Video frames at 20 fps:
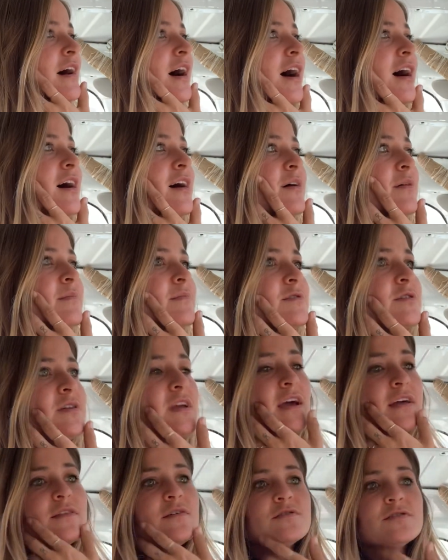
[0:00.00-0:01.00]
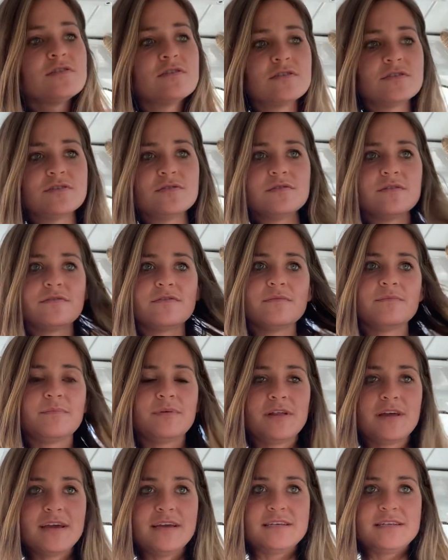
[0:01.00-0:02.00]
So yeah, those are the 2 different
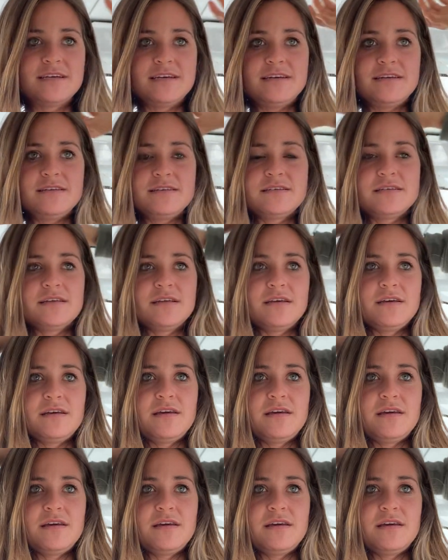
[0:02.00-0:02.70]
places